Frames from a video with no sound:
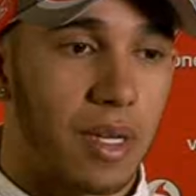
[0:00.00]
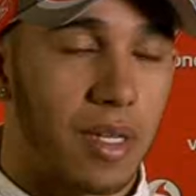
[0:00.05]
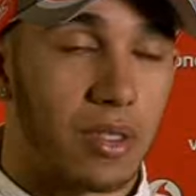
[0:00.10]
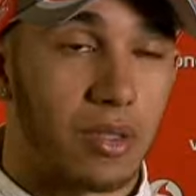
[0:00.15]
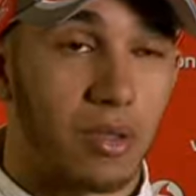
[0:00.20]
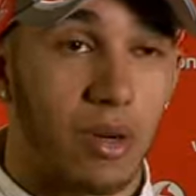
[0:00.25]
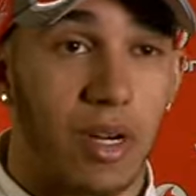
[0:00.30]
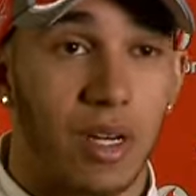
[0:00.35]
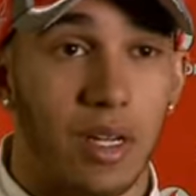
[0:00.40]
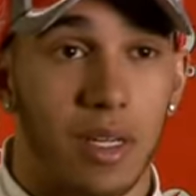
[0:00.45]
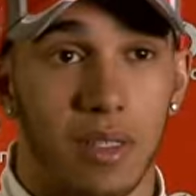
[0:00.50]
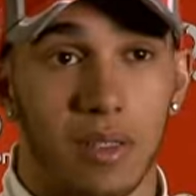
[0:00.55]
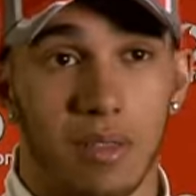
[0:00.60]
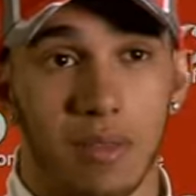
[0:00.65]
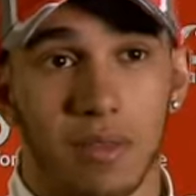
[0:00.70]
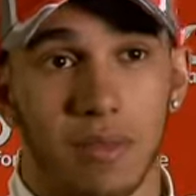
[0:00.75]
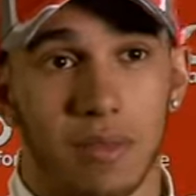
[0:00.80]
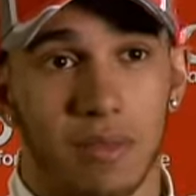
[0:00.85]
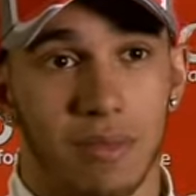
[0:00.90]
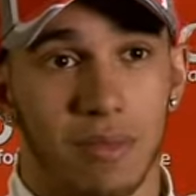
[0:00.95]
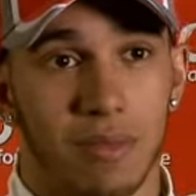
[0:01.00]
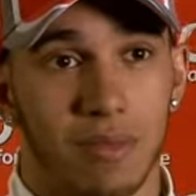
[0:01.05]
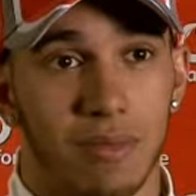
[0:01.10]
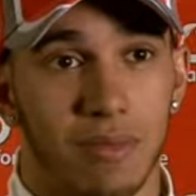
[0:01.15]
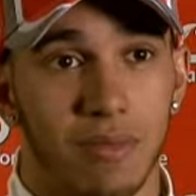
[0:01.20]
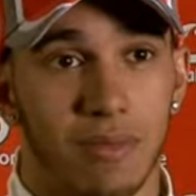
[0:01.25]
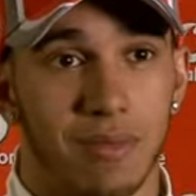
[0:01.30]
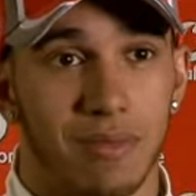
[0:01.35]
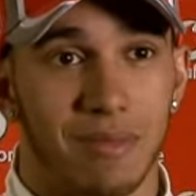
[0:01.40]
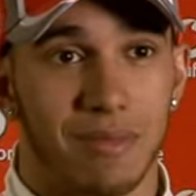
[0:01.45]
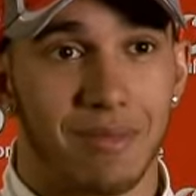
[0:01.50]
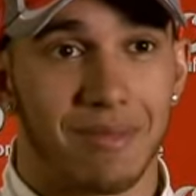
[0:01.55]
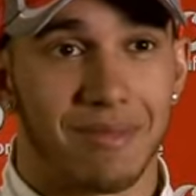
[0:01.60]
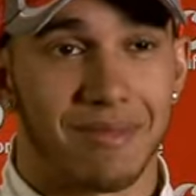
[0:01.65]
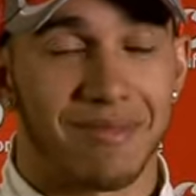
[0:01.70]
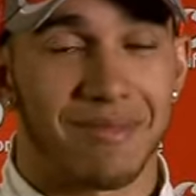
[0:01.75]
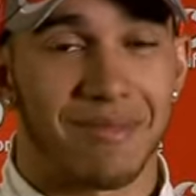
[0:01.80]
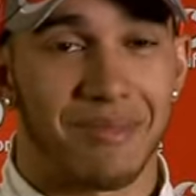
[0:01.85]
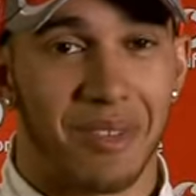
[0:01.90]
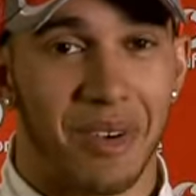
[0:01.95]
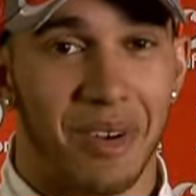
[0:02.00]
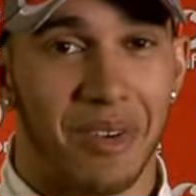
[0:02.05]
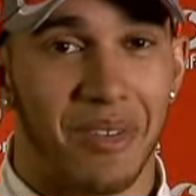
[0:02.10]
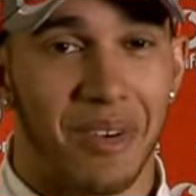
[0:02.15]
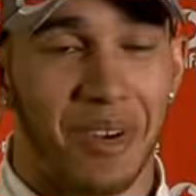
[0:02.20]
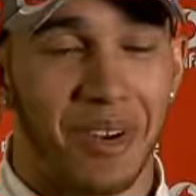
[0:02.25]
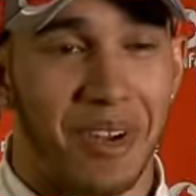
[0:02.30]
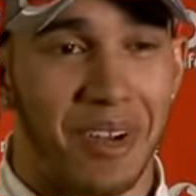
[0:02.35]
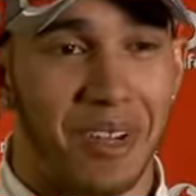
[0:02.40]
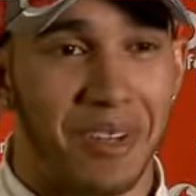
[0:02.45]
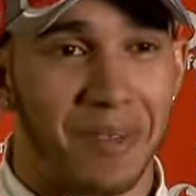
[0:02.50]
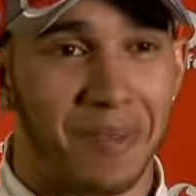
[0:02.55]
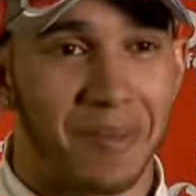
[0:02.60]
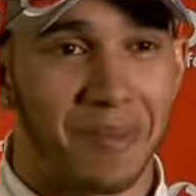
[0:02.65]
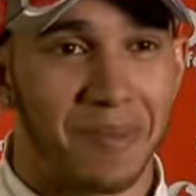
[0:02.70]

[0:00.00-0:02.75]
and training very, very hard.